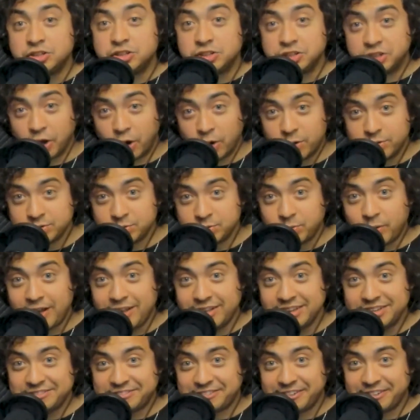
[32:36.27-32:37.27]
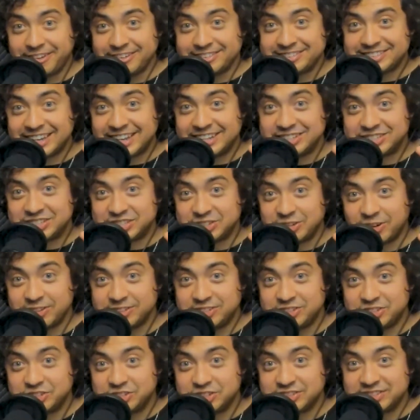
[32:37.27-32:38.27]
goes well at first and
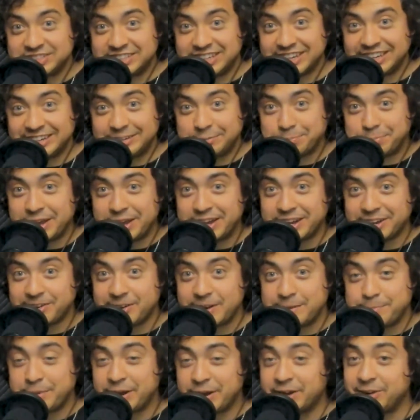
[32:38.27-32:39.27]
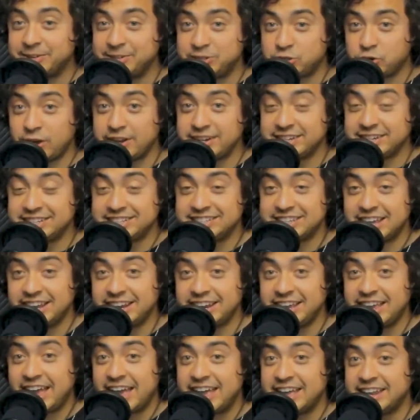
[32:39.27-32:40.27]
starts just getting bigger and bigger, and he's trying to contain
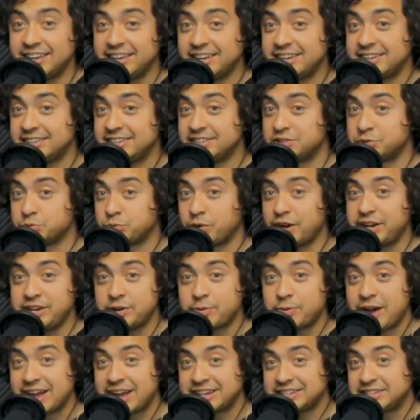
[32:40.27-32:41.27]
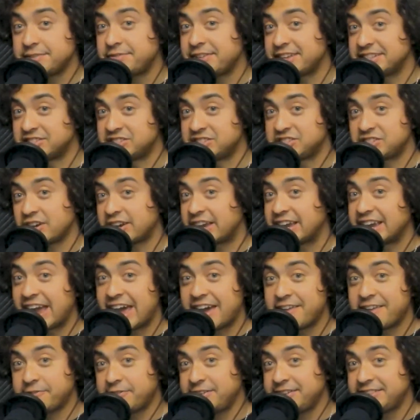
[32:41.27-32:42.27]
it, and it is radioactive and sucking
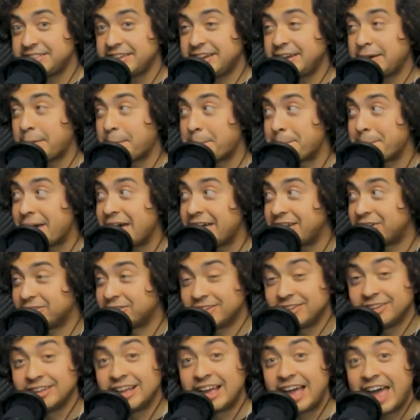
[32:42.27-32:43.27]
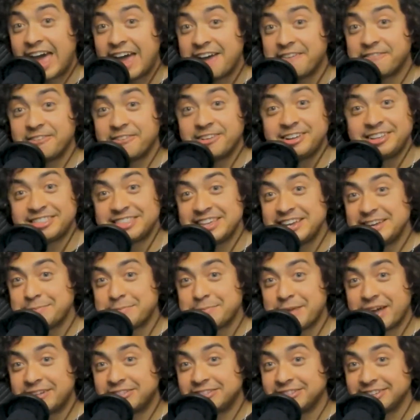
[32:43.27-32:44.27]
everything and metal, yeah. everything
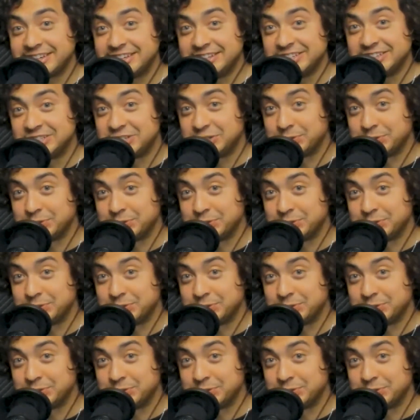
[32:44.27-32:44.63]
metal into